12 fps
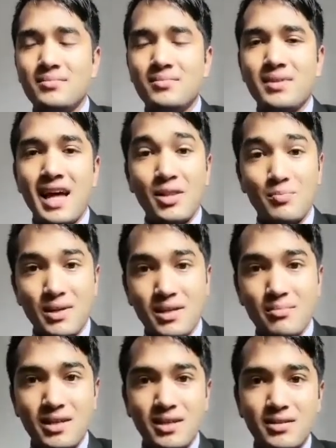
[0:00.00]
helping
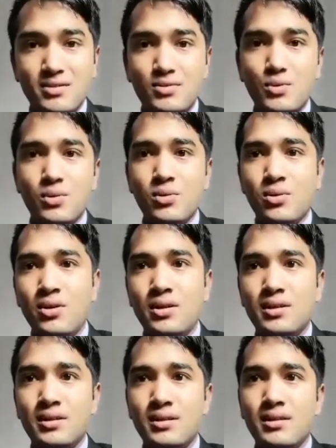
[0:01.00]
me to
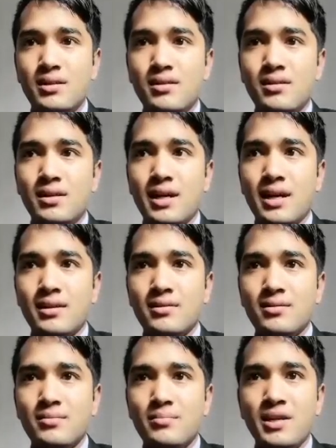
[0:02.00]
learn
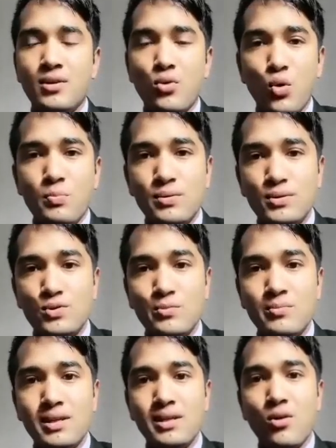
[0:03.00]
and being open to
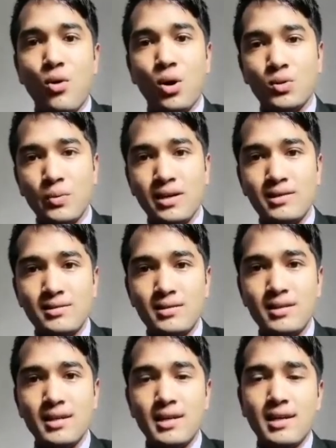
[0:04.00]
me always.
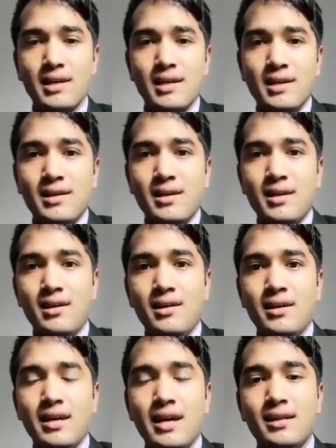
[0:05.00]

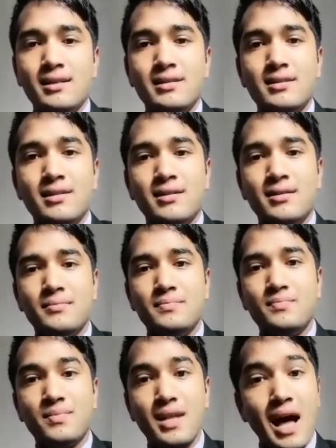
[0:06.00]

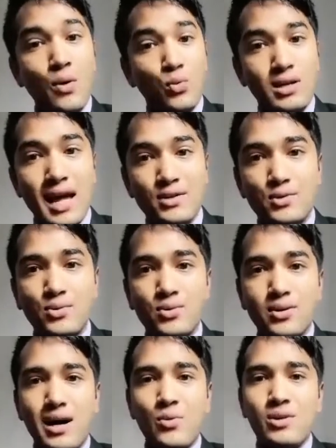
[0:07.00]
I would like
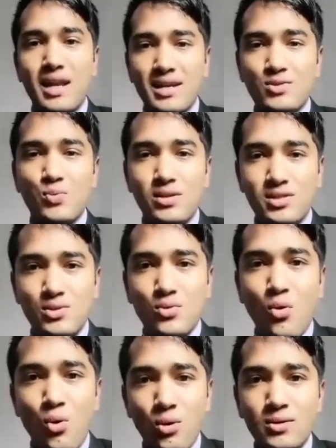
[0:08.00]
to wish you
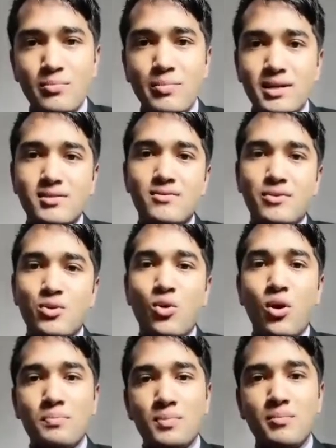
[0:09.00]
all the best for
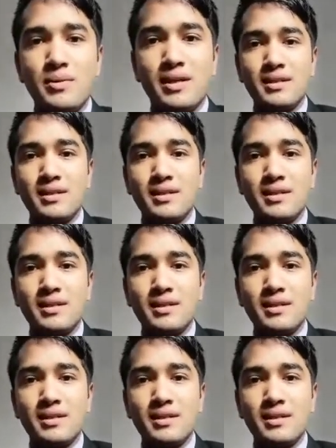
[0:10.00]
your upcoming